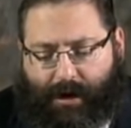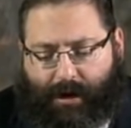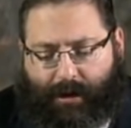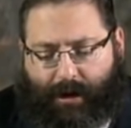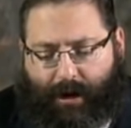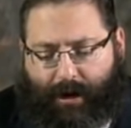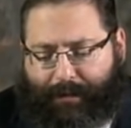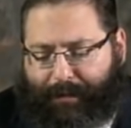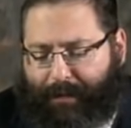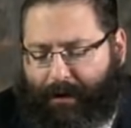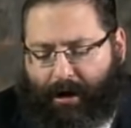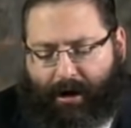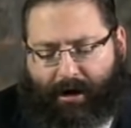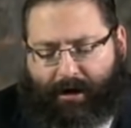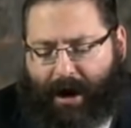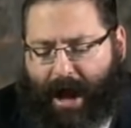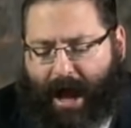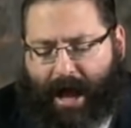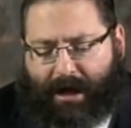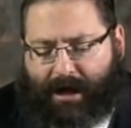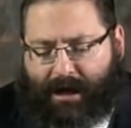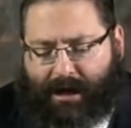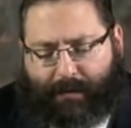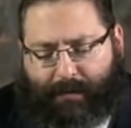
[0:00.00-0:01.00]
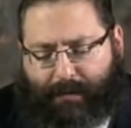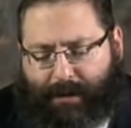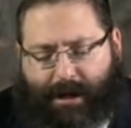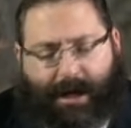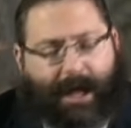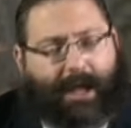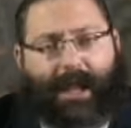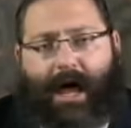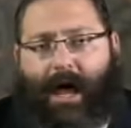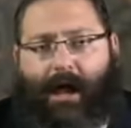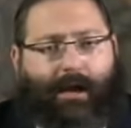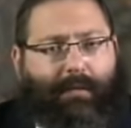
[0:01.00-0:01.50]
Loibor Rachem and
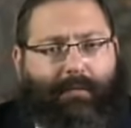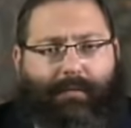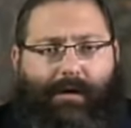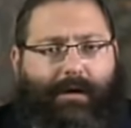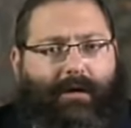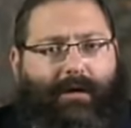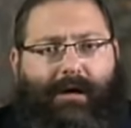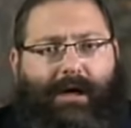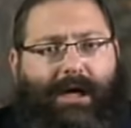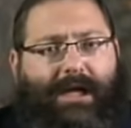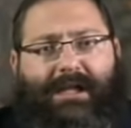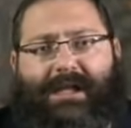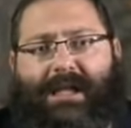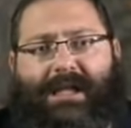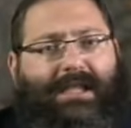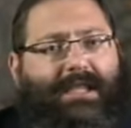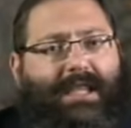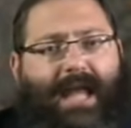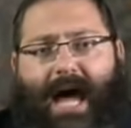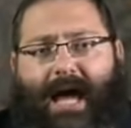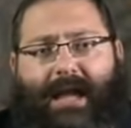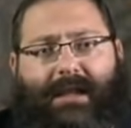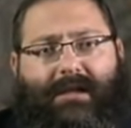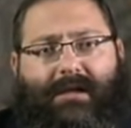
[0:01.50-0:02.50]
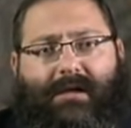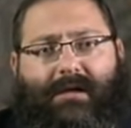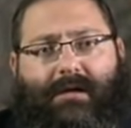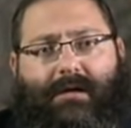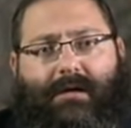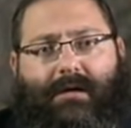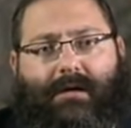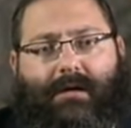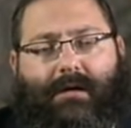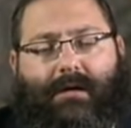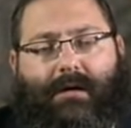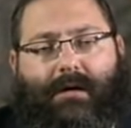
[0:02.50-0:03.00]
Alalme, he did not
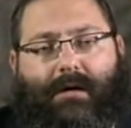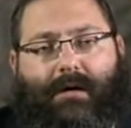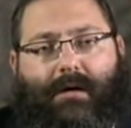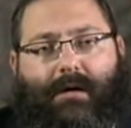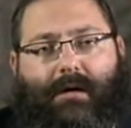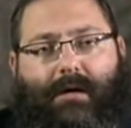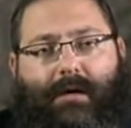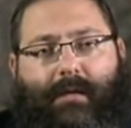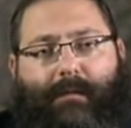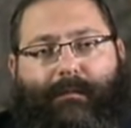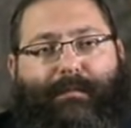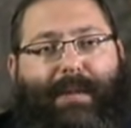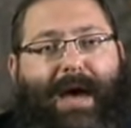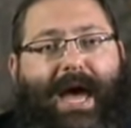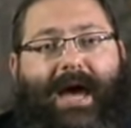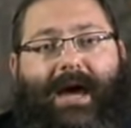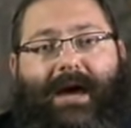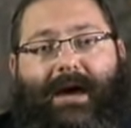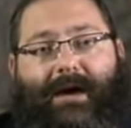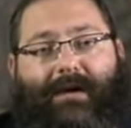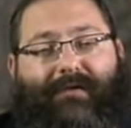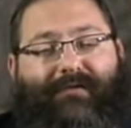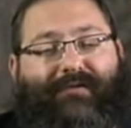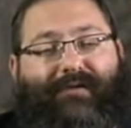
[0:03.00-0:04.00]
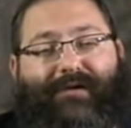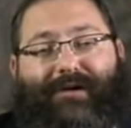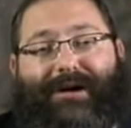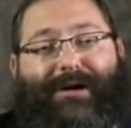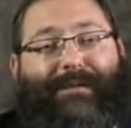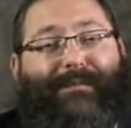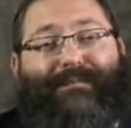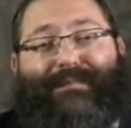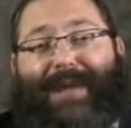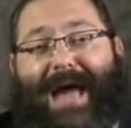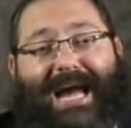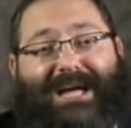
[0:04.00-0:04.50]
beg for
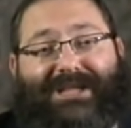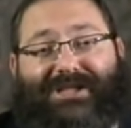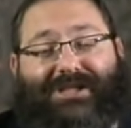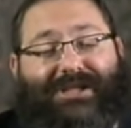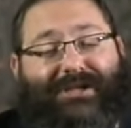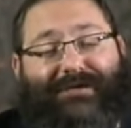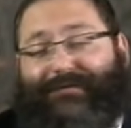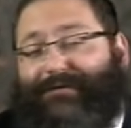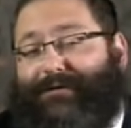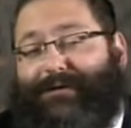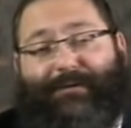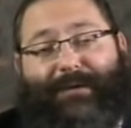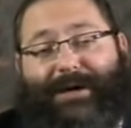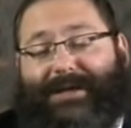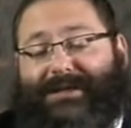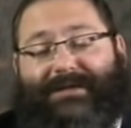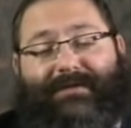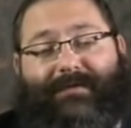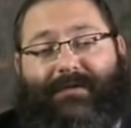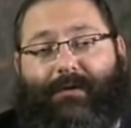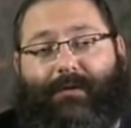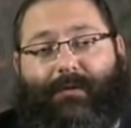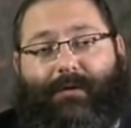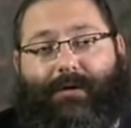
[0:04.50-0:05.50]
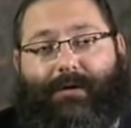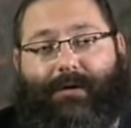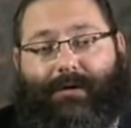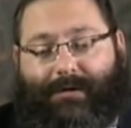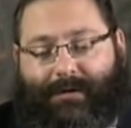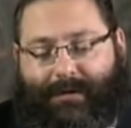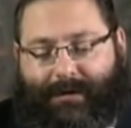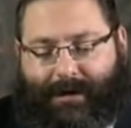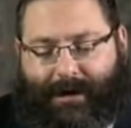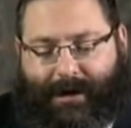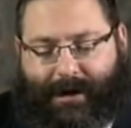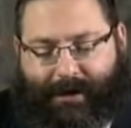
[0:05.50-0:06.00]
compassion for the rest of the world.
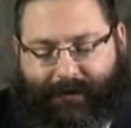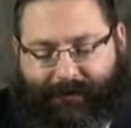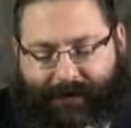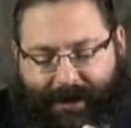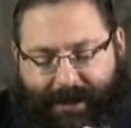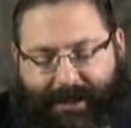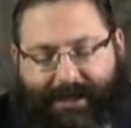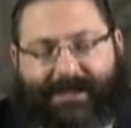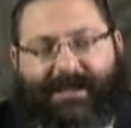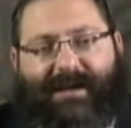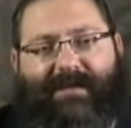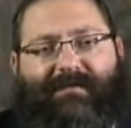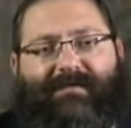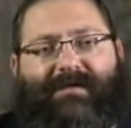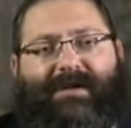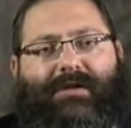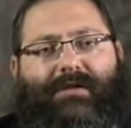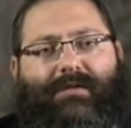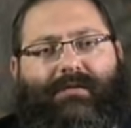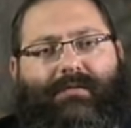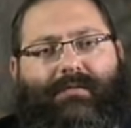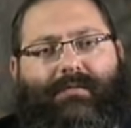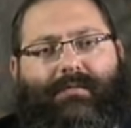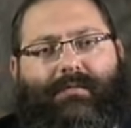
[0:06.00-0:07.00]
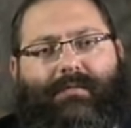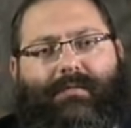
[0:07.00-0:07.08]
Ve'isavidu,